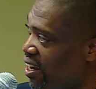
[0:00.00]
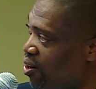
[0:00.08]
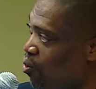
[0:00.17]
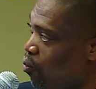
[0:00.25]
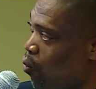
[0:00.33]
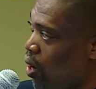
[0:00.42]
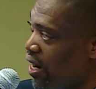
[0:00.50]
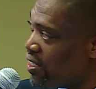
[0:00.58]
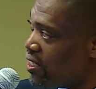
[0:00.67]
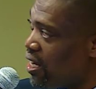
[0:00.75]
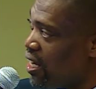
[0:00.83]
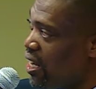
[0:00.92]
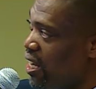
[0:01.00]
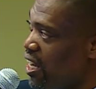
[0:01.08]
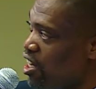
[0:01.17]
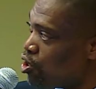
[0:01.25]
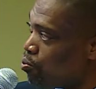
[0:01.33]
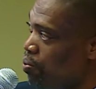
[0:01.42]
what
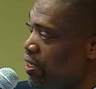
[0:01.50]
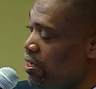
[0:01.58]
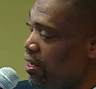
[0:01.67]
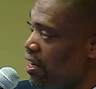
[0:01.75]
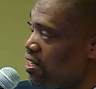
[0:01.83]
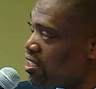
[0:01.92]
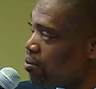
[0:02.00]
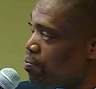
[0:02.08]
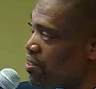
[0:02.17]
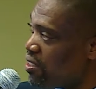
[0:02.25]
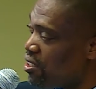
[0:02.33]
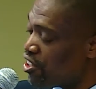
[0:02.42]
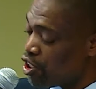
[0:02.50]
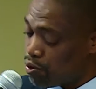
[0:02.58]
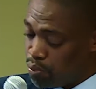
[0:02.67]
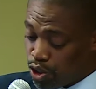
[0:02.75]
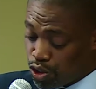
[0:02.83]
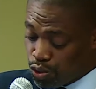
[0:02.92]
has been NCPC
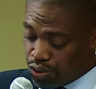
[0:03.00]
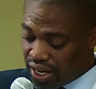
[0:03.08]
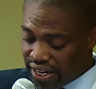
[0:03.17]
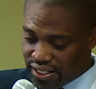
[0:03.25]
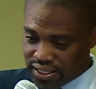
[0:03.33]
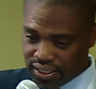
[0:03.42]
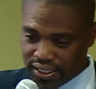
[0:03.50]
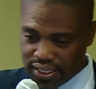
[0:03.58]
response to that.